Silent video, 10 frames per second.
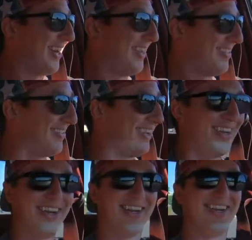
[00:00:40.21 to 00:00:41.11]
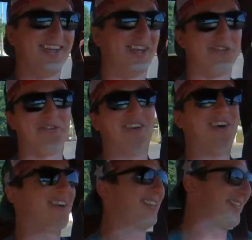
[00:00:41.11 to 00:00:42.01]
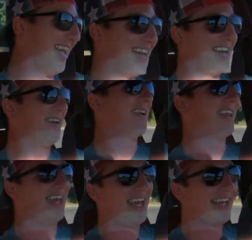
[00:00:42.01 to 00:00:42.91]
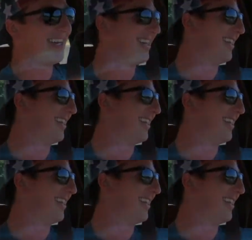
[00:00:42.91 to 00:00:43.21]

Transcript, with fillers: I said, it's hard to say no to that.